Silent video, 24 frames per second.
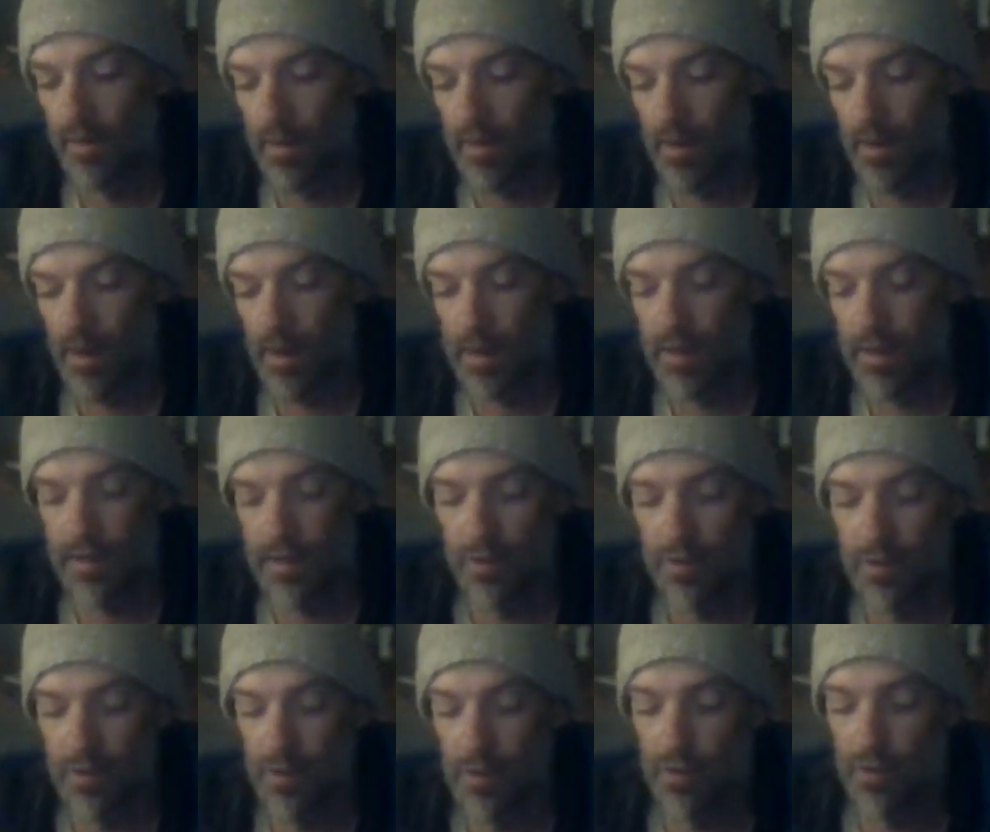I
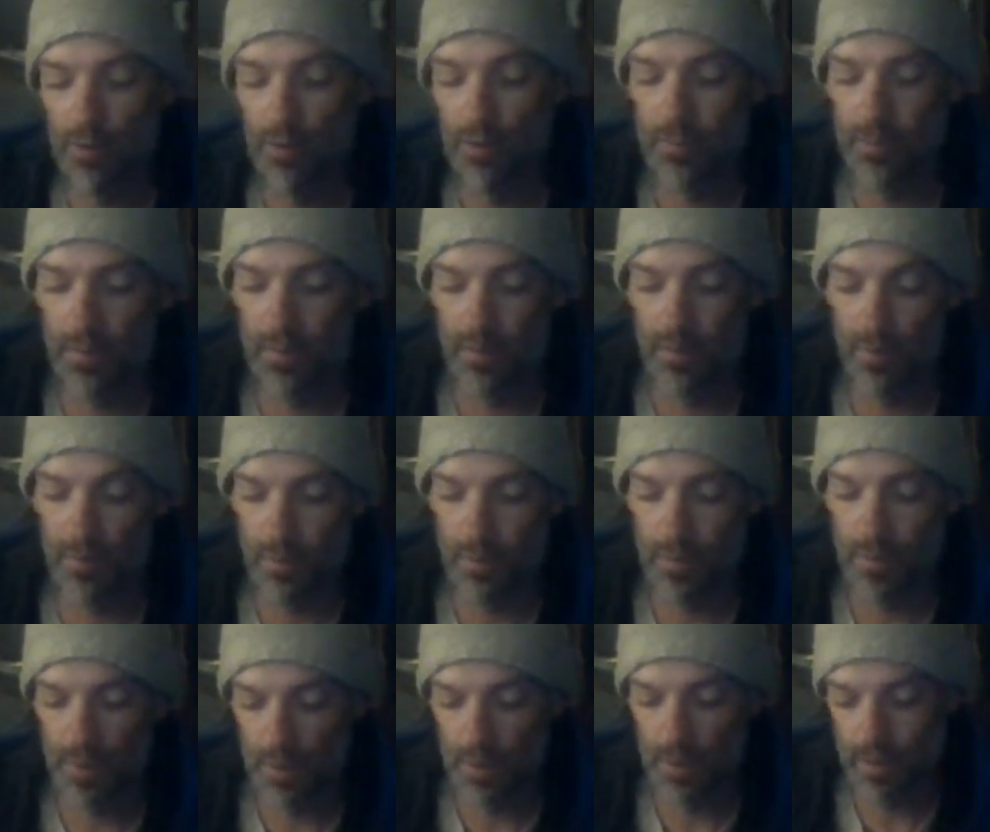assume the
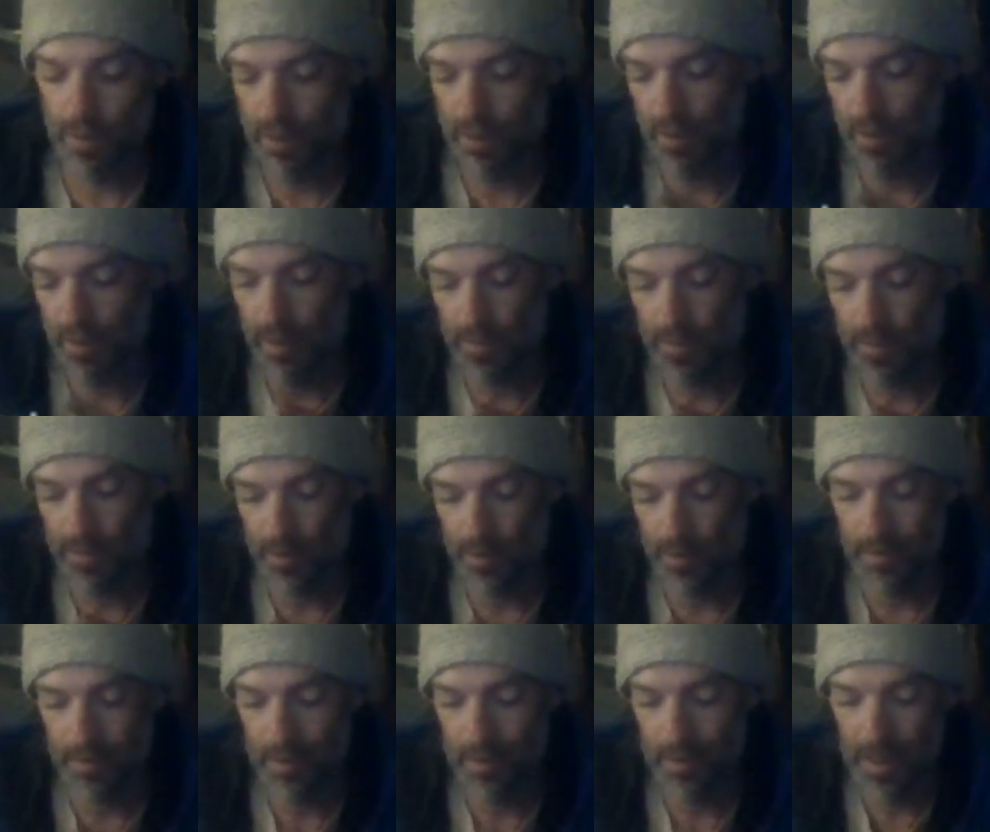worst and hope for
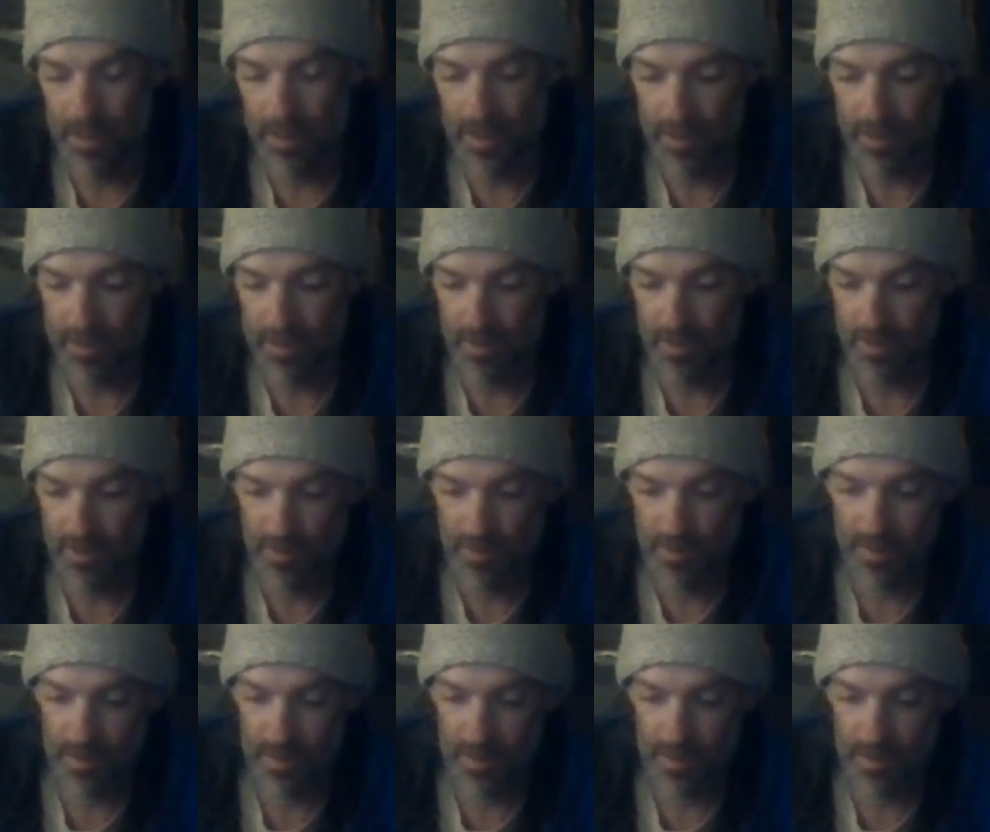the best. Is